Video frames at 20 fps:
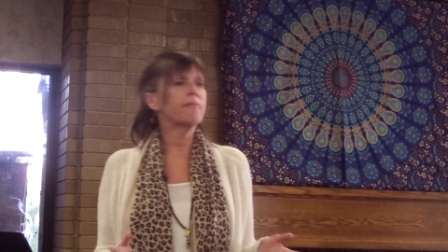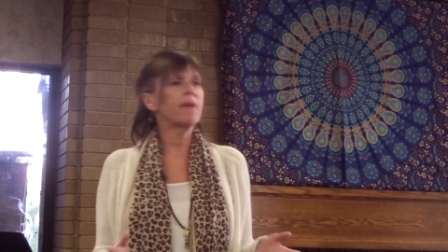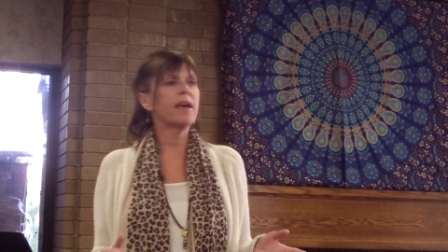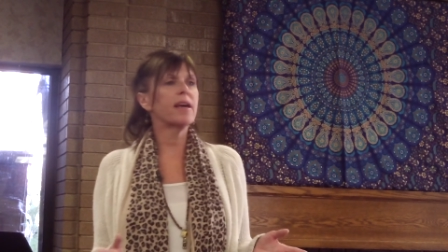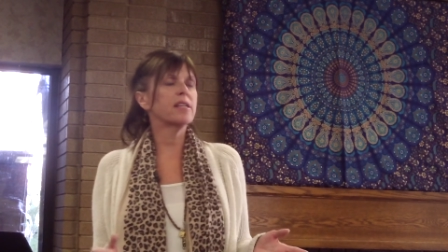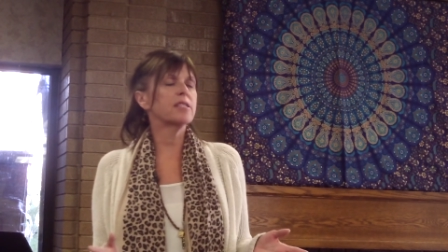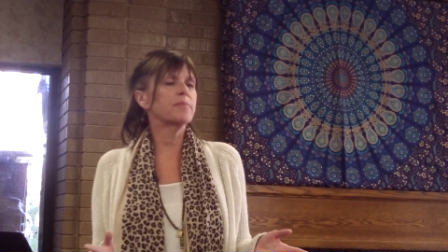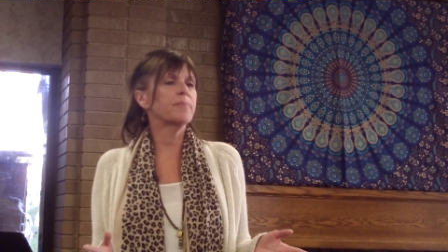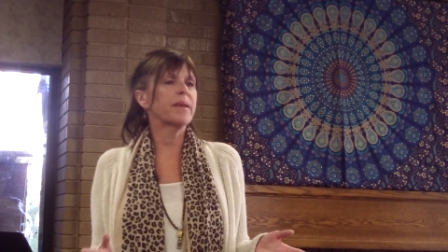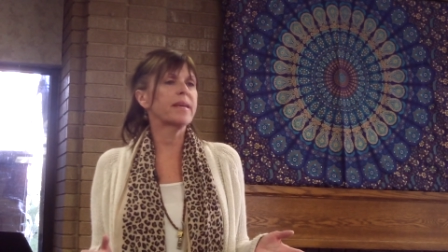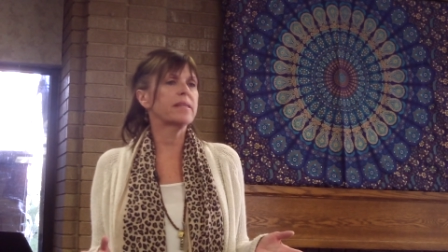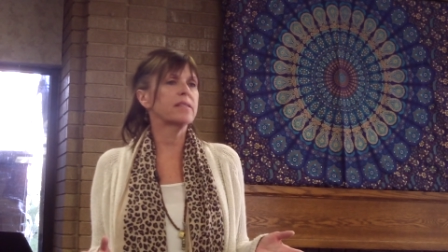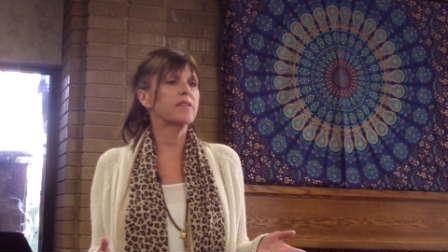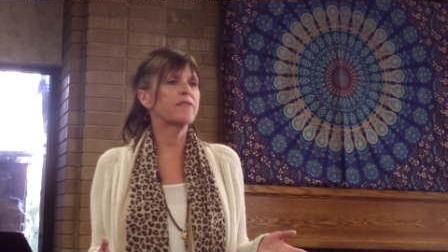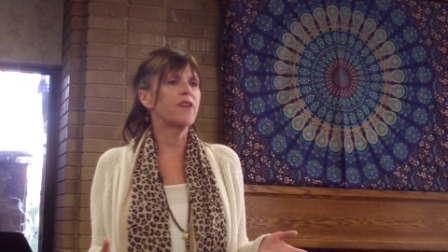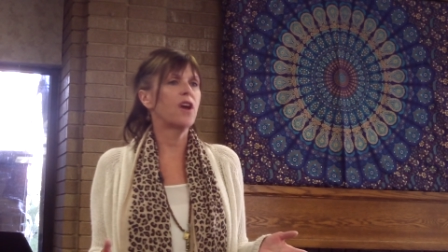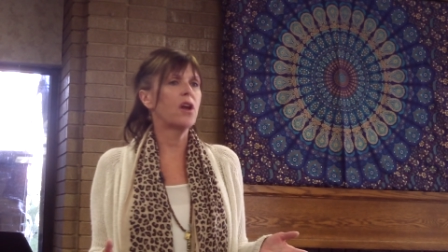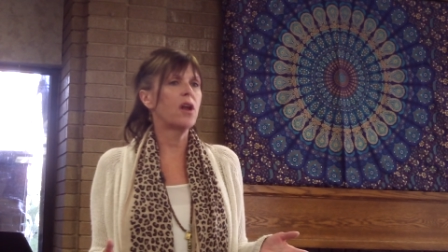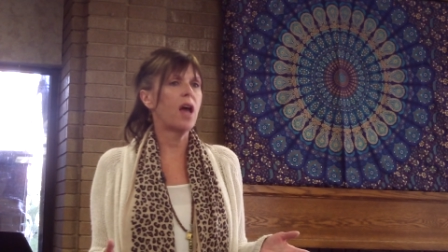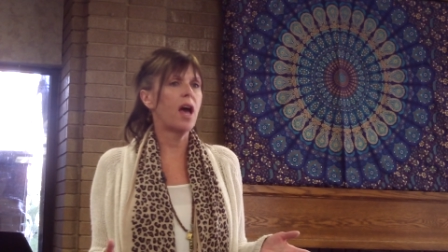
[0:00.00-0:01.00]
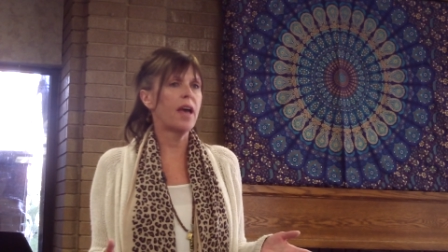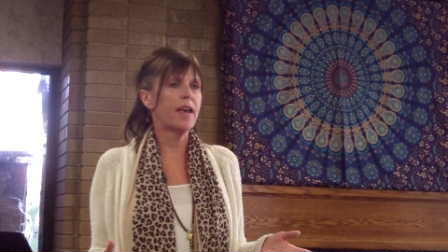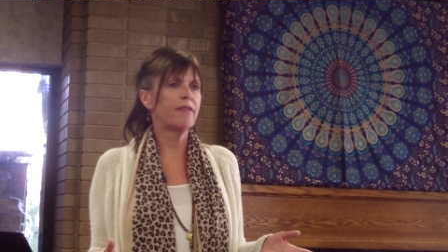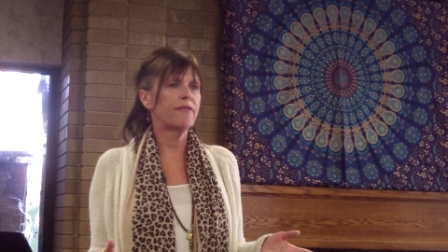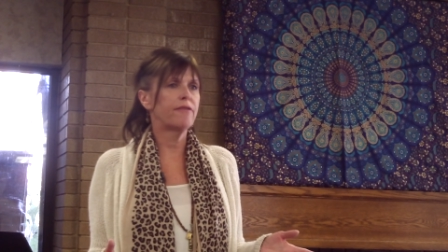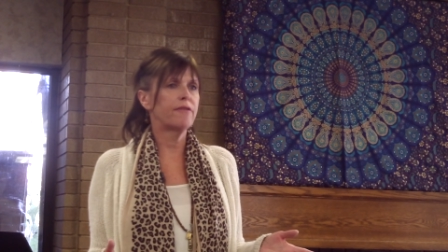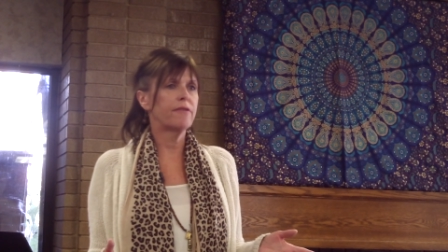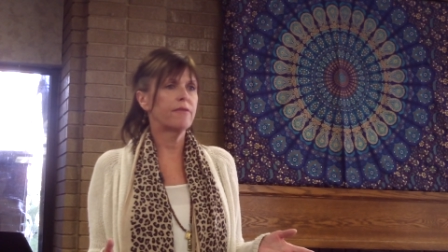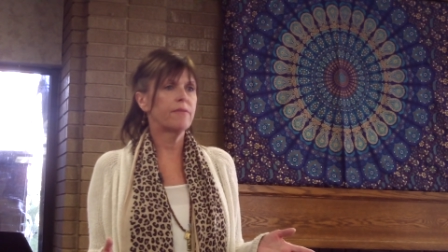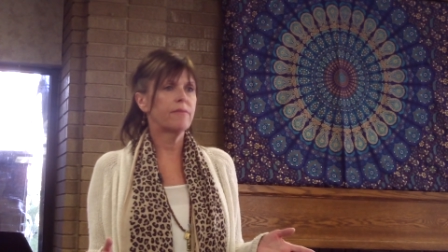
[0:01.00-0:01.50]
aspects of our
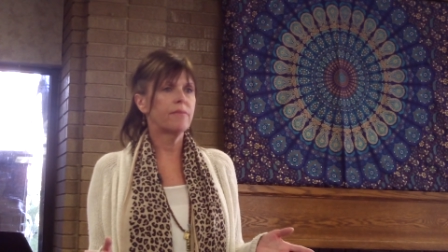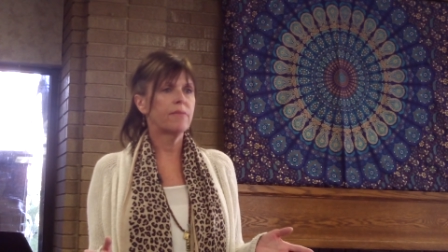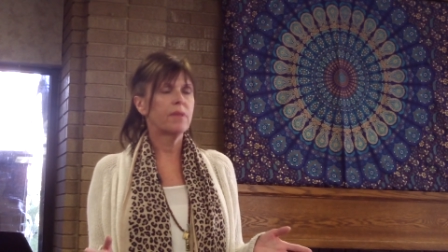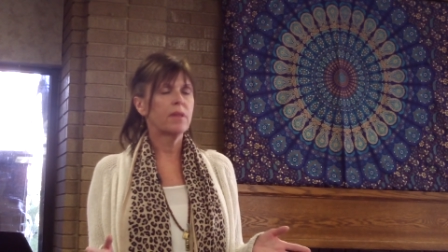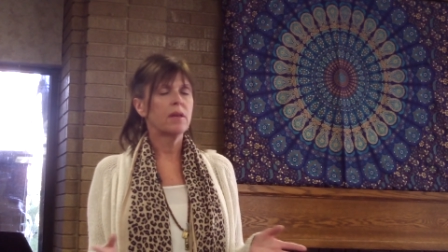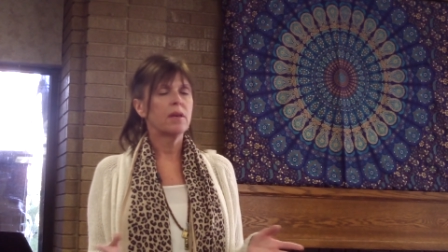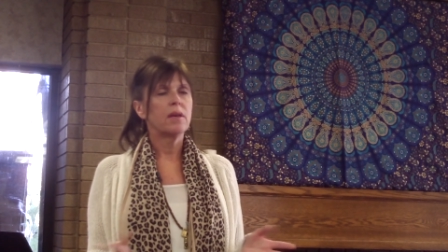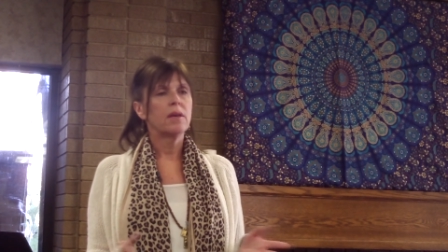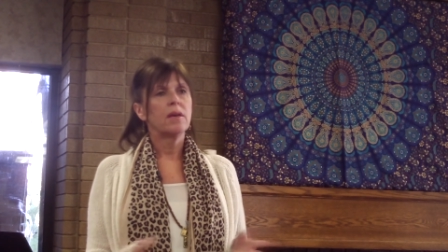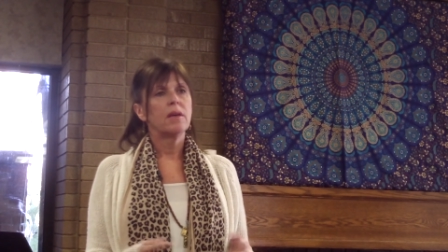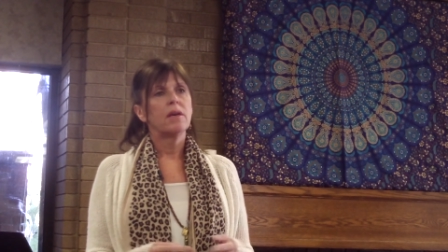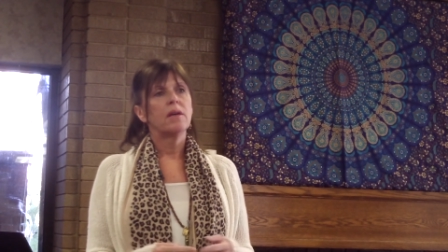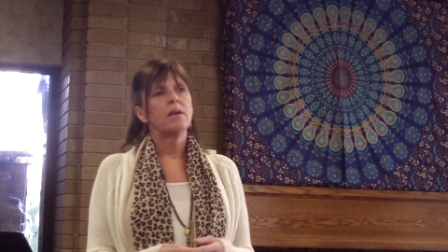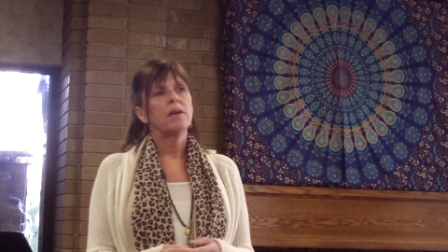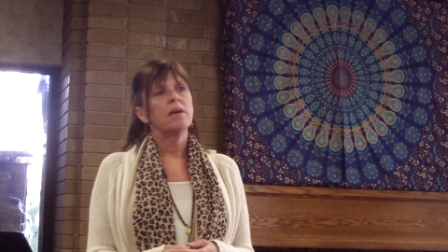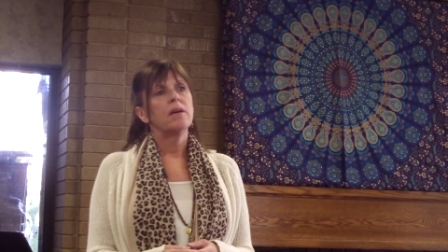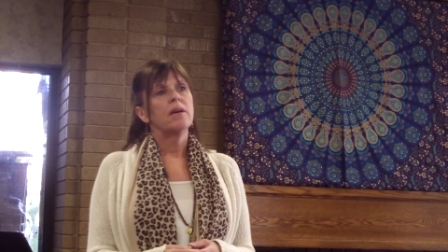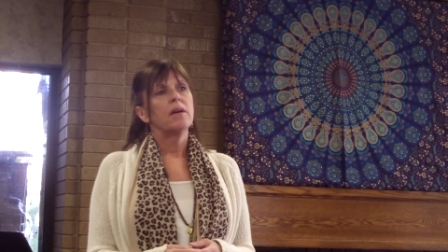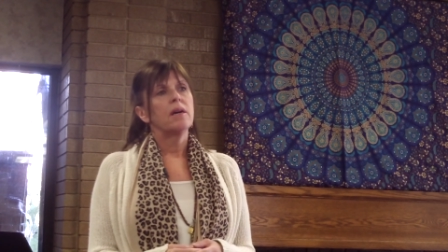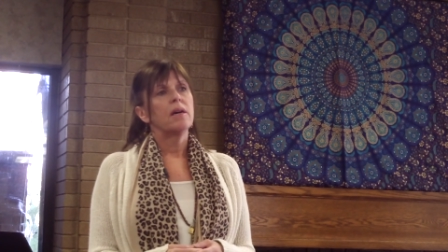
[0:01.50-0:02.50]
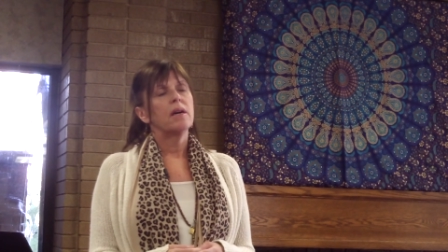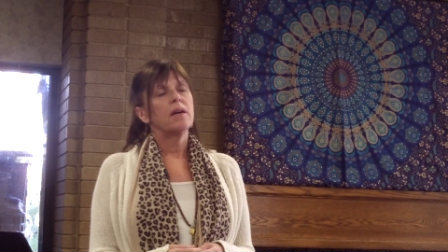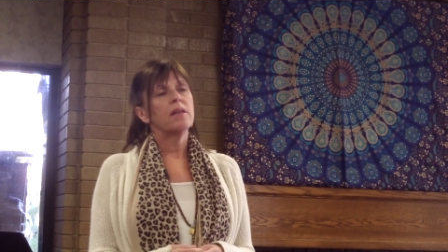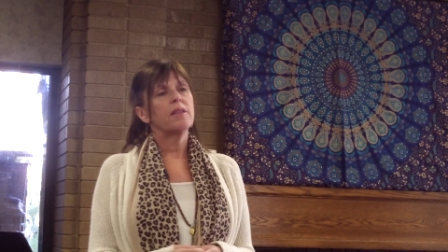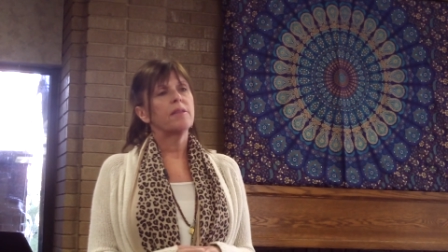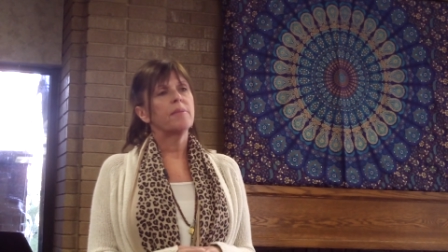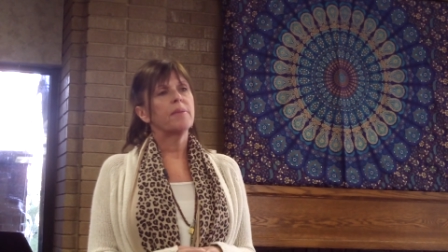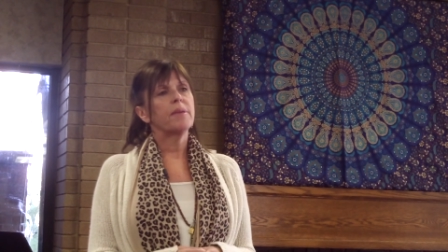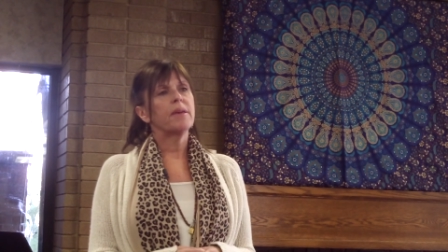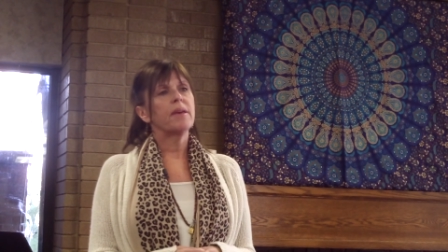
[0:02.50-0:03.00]
life.
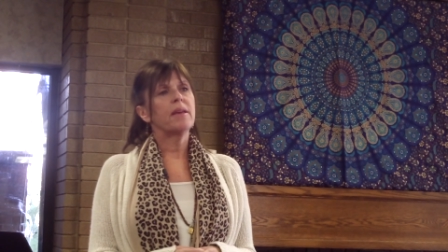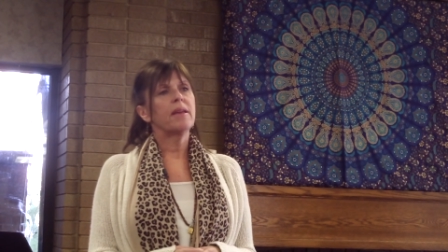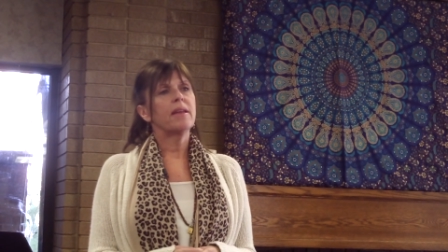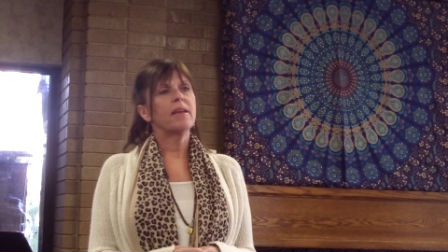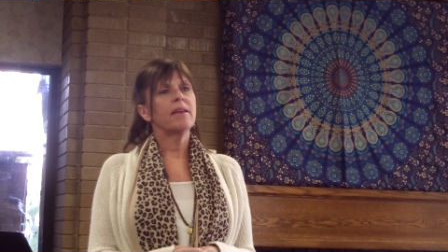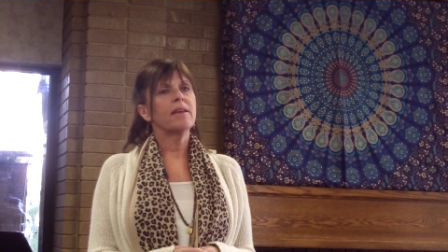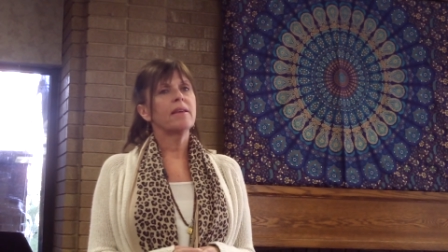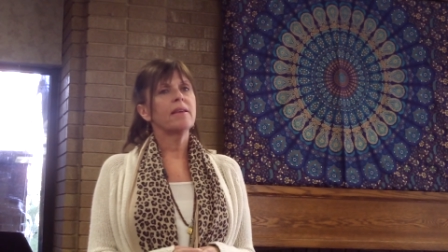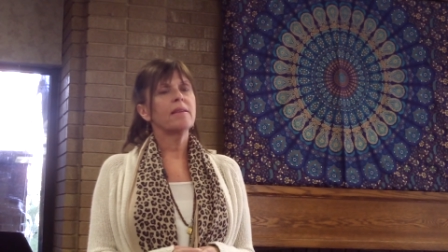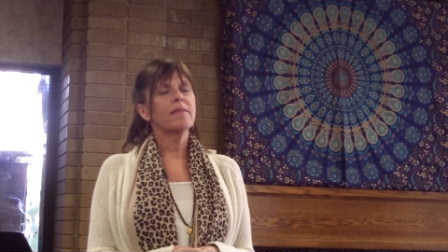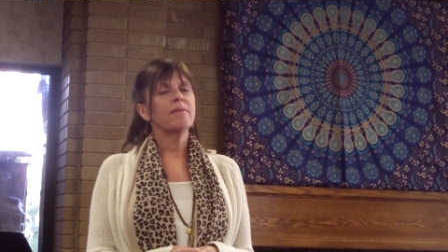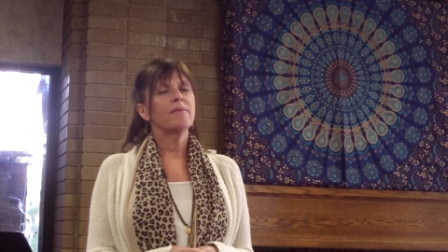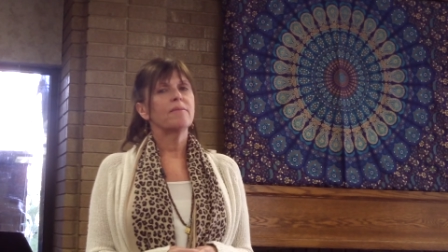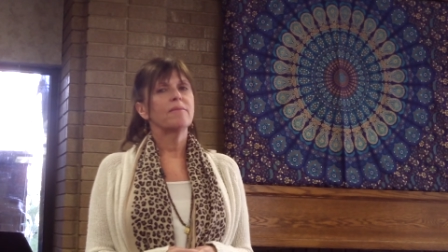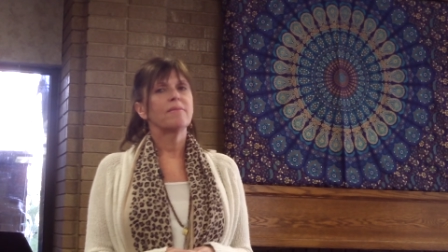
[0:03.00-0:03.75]
At the beginning,